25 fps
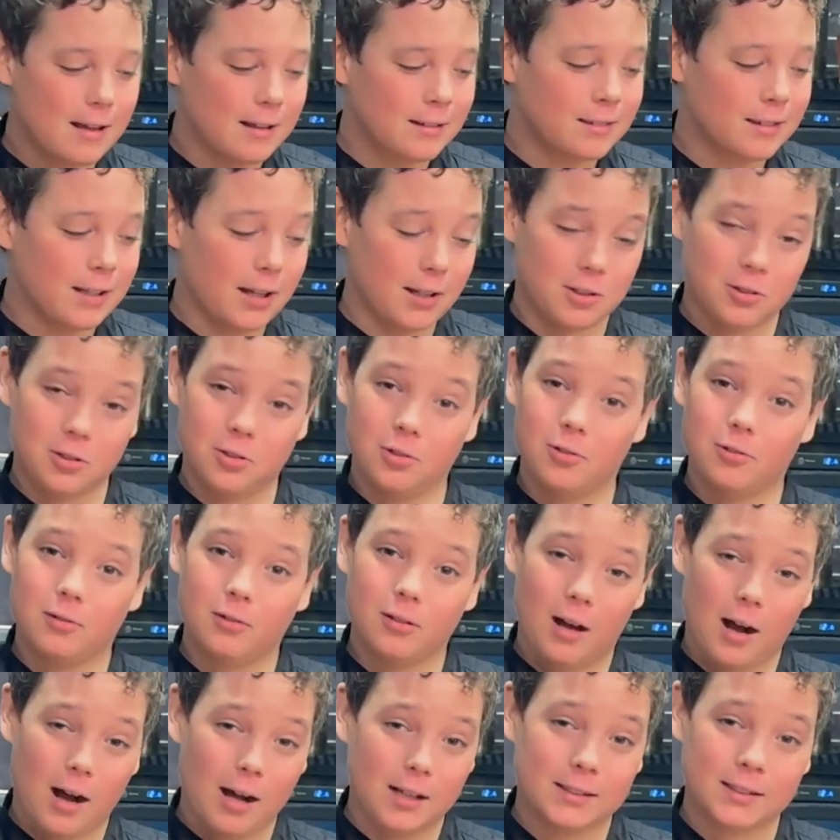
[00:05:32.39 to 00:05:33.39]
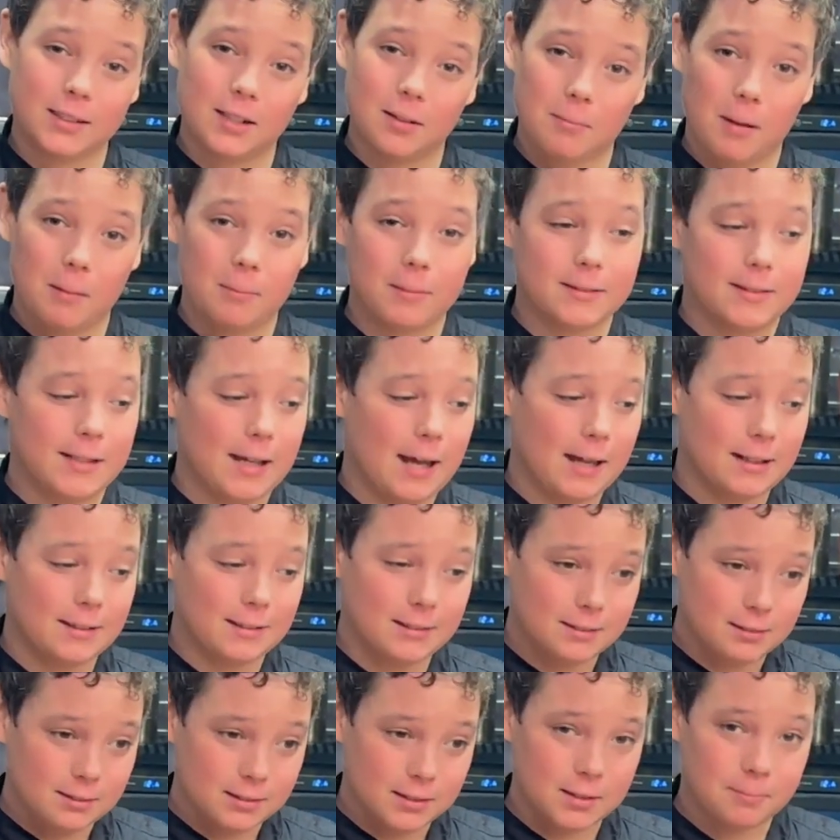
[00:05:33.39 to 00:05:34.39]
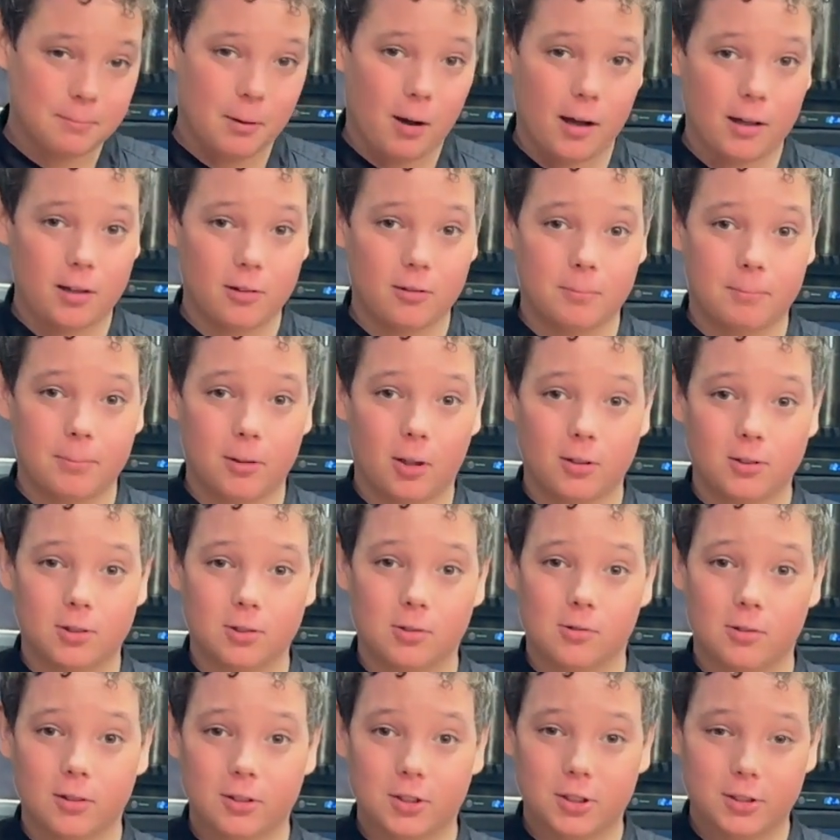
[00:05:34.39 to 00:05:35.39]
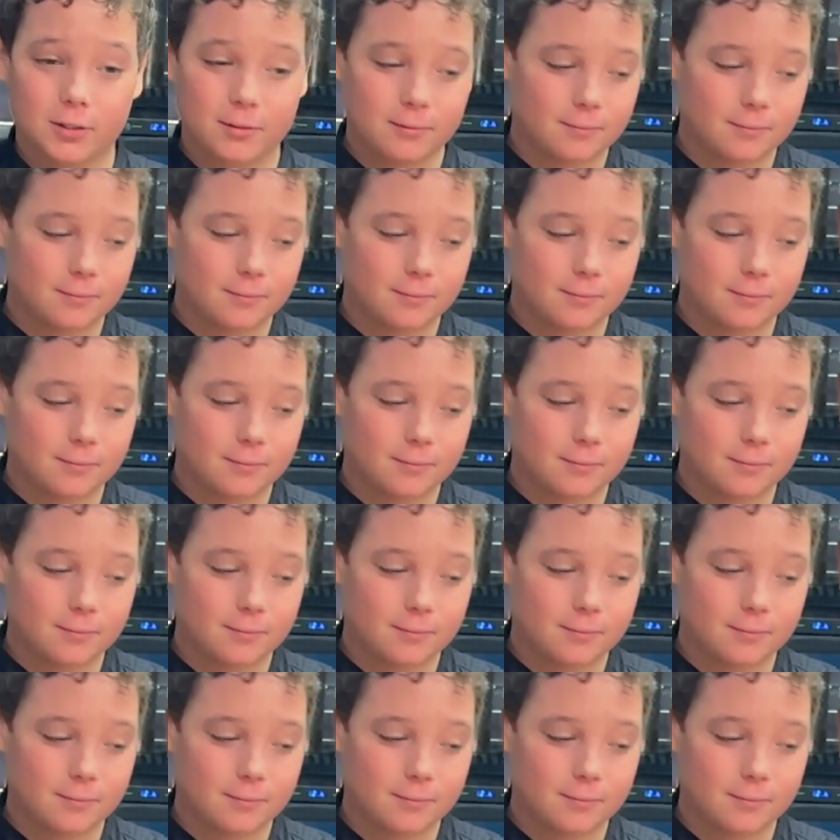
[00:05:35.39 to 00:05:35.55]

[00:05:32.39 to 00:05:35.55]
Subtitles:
then you ask your mum and dad to buy you a blowtorch.